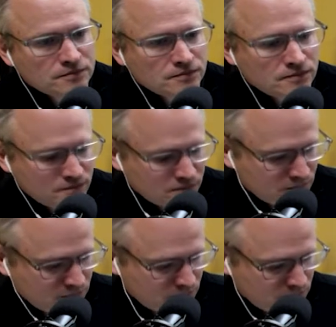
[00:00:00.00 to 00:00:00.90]

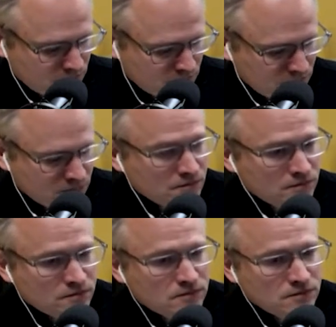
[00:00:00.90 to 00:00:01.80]

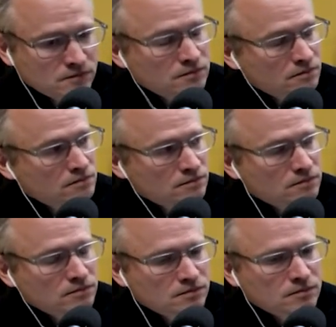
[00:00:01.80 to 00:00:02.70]

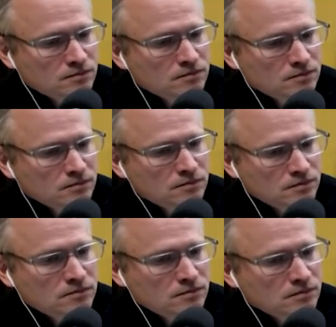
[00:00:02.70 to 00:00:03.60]

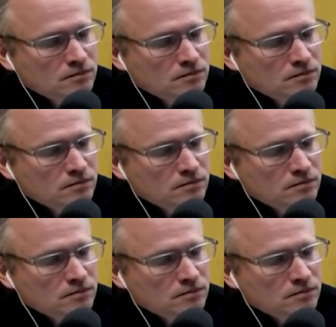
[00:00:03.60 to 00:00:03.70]
No words are spoken by the person on screen.